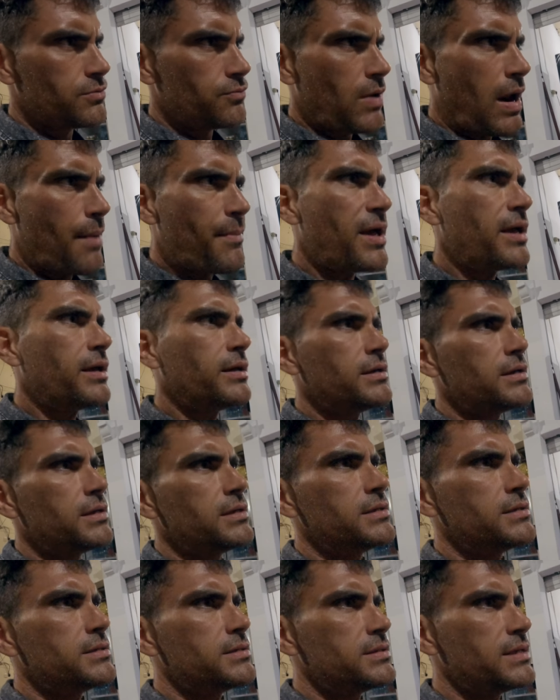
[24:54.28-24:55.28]
Rama
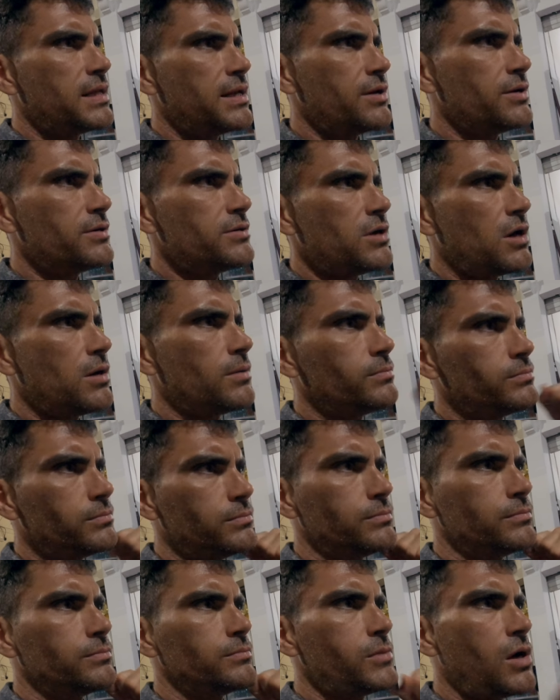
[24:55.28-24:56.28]
is sitting on top
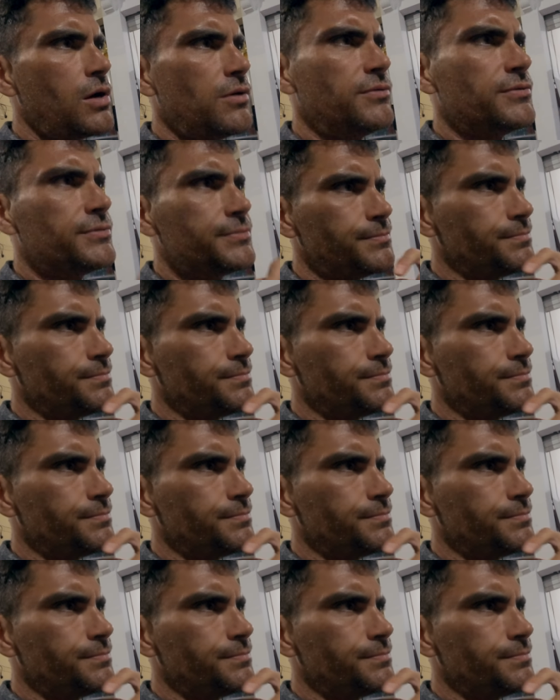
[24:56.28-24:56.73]
of.